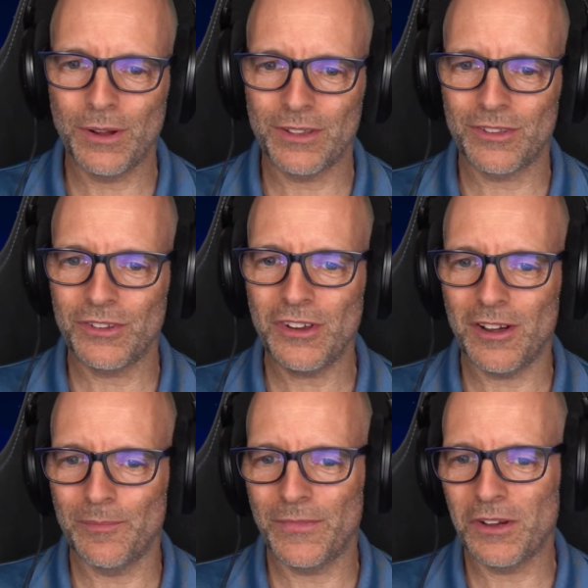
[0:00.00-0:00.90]
but
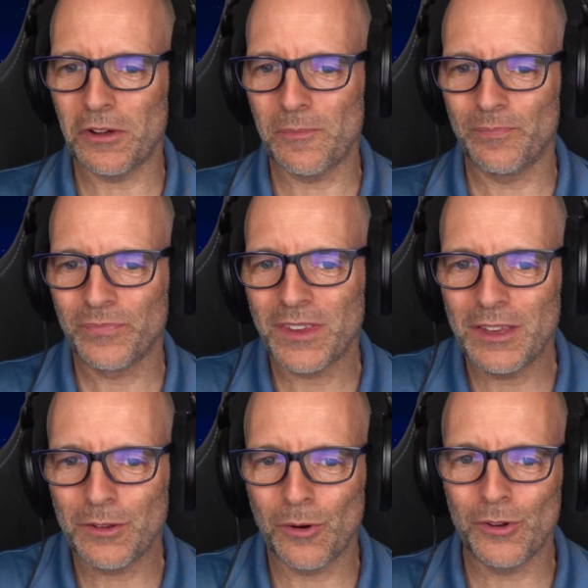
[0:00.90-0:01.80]

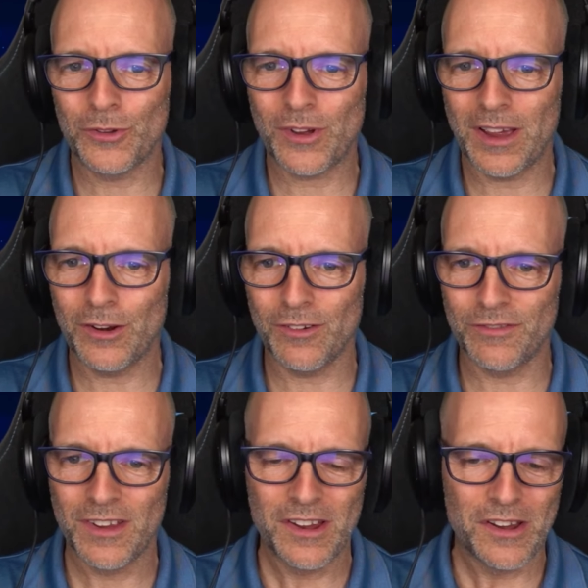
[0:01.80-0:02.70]
it also kind of